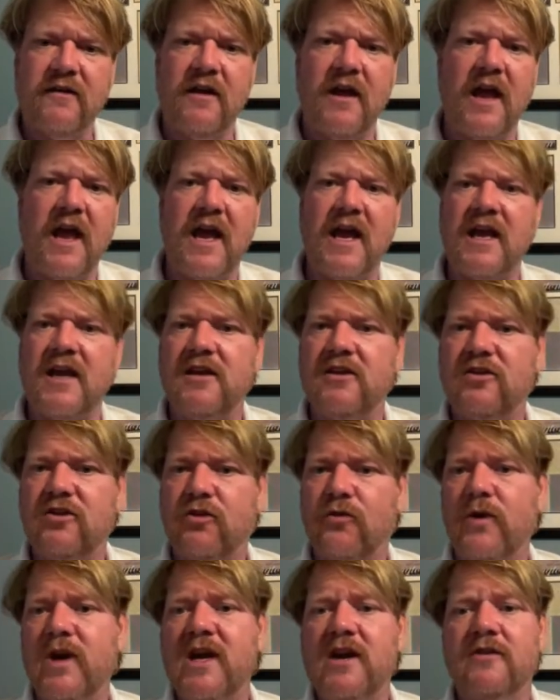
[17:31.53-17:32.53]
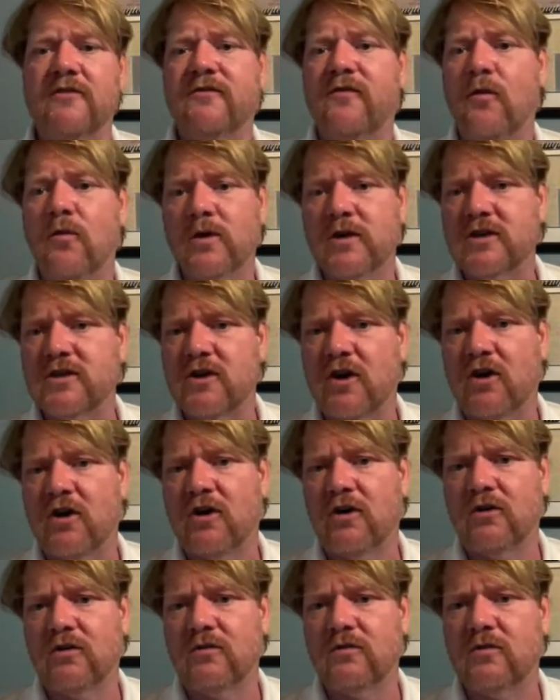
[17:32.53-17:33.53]
a 3 or 4
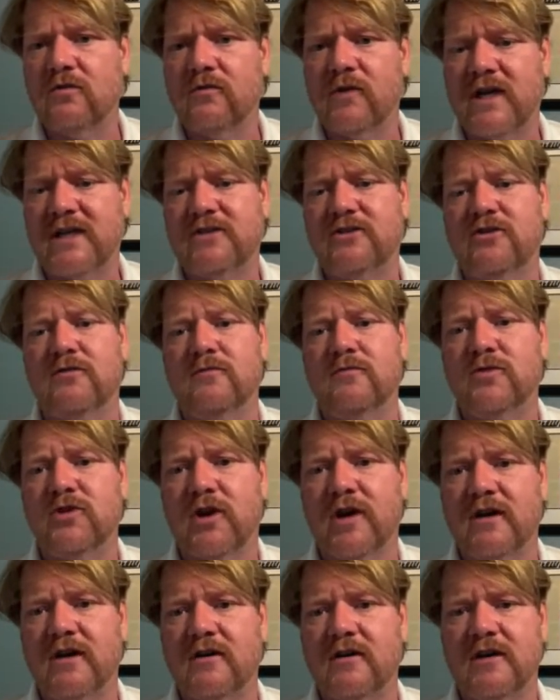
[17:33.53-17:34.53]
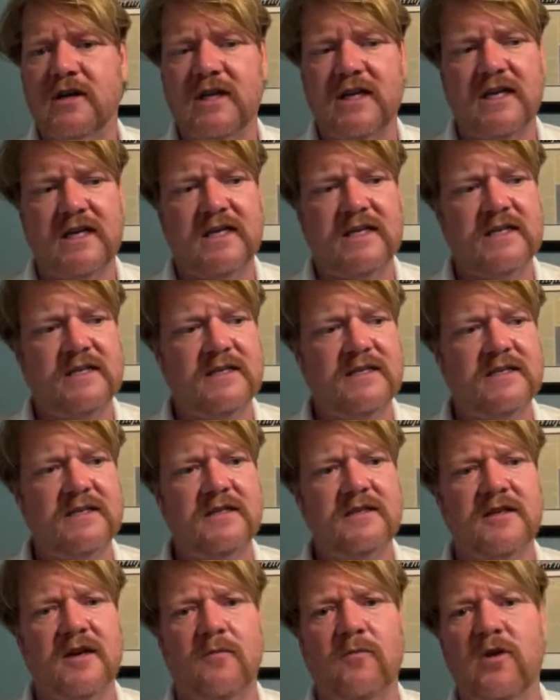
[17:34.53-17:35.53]
stall restroom trailer is
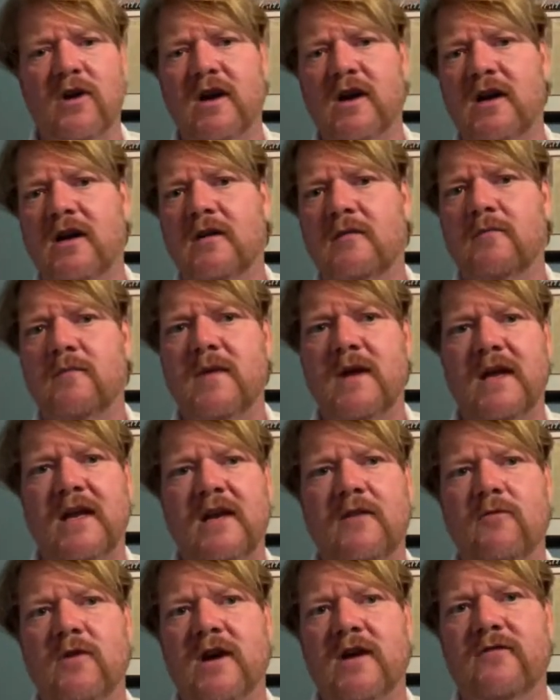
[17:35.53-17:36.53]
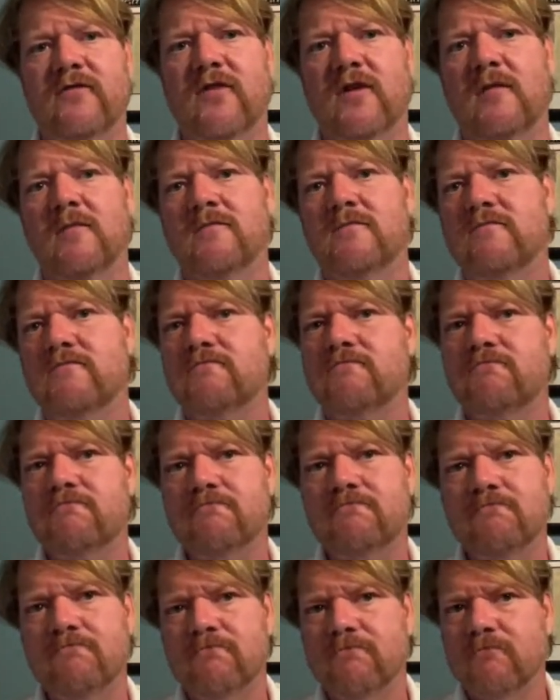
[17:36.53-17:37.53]
somewhere anywhere
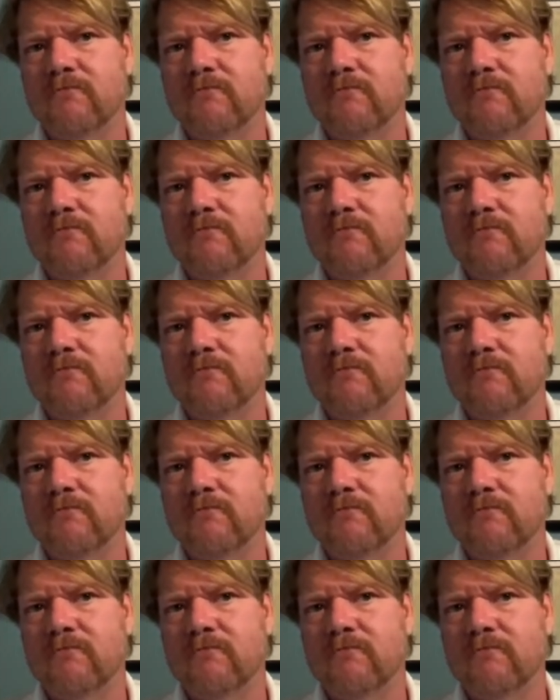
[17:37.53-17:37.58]
from